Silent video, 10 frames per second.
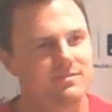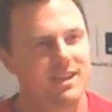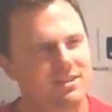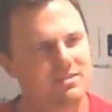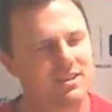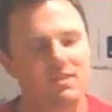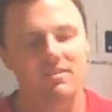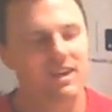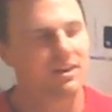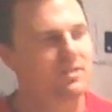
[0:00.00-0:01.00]
I don't know.
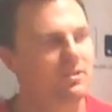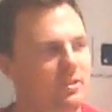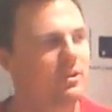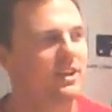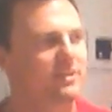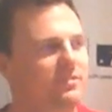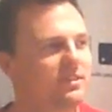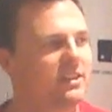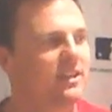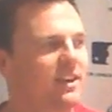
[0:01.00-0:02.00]
You know, I
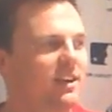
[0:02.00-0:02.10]
definitely,